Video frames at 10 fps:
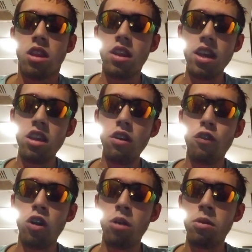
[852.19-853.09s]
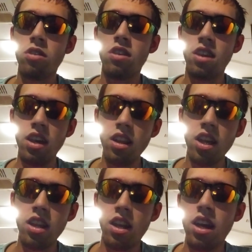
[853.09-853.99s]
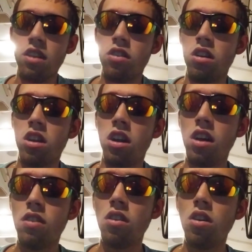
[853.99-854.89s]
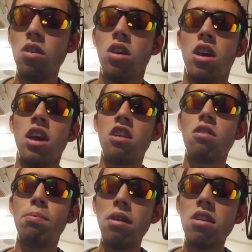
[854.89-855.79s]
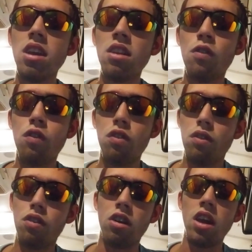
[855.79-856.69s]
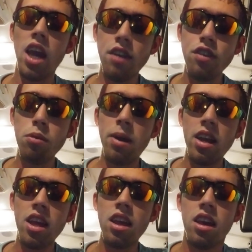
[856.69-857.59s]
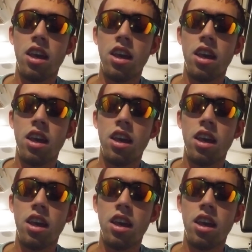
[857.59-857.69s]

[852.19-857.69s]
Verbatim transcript: Thank you for almost killing the NASCAR console experience for everybody.